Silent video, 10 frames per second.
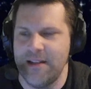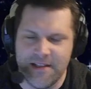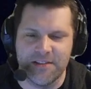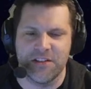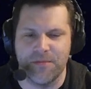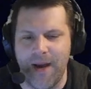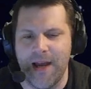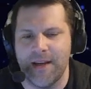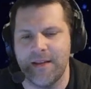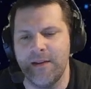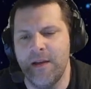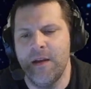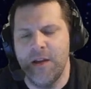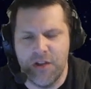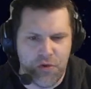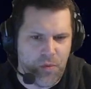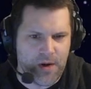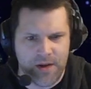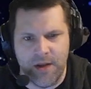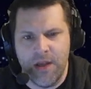this is mine. You
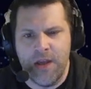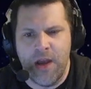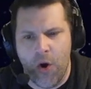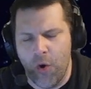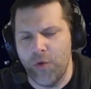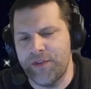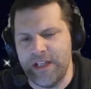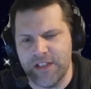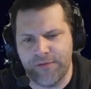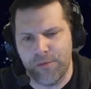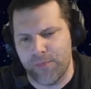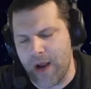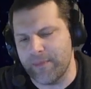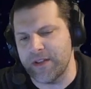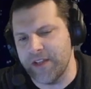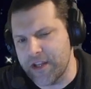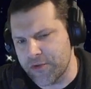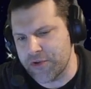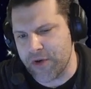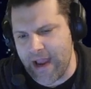want to hold these for probably later
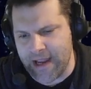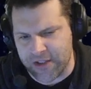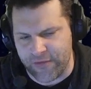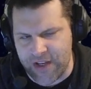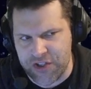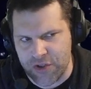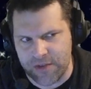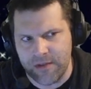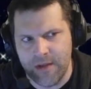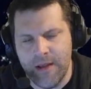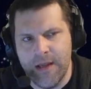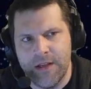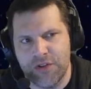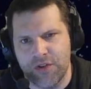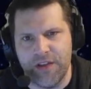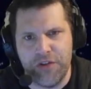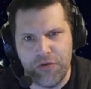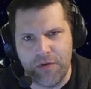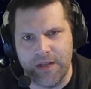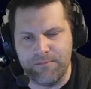in your activation so that
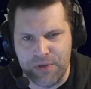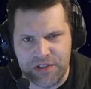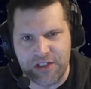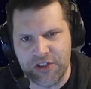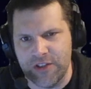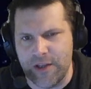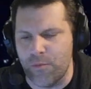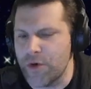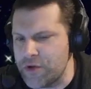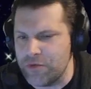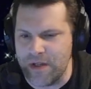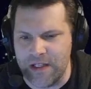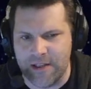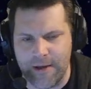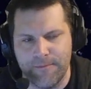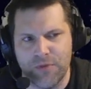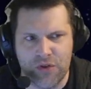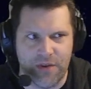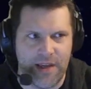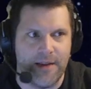you can position them where you need them,
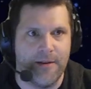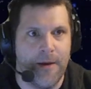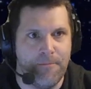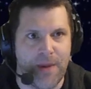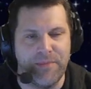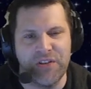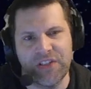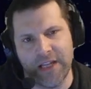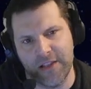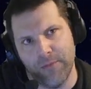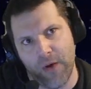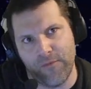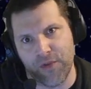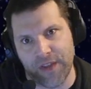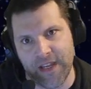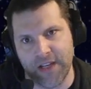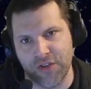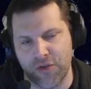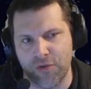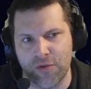so that maybe set them up for the
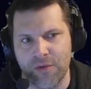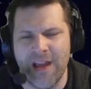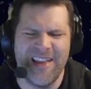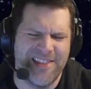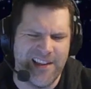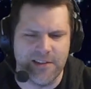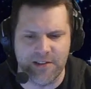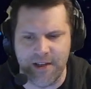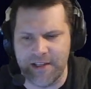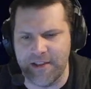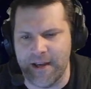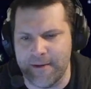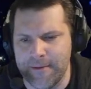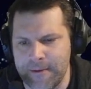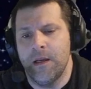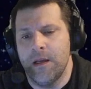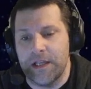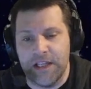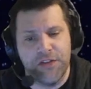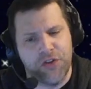next turn, things like that.
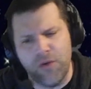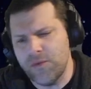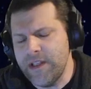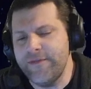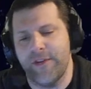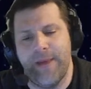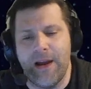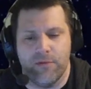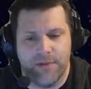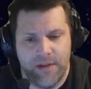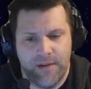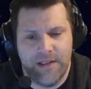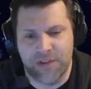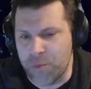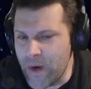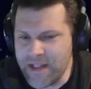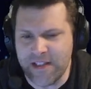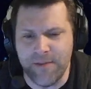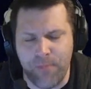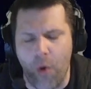Again, don't leave them out. It's
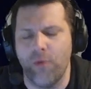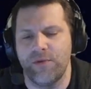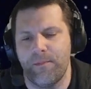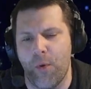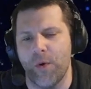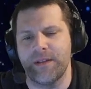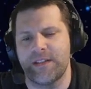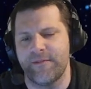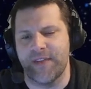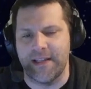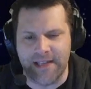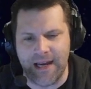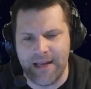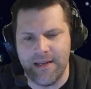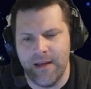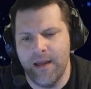wasted points if they die,